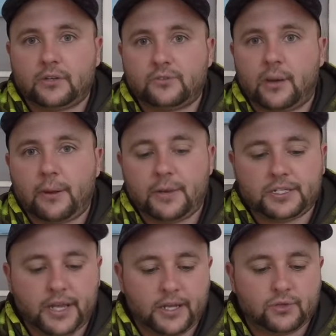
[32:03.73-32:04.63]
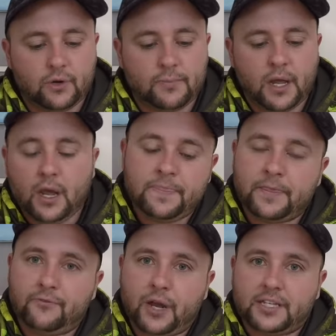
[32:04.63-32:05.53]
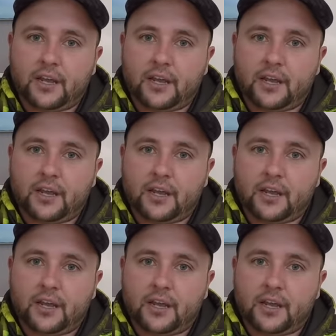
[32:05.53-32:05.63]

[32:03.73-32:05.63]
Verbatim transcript: I'll try my best to answer them. If you guys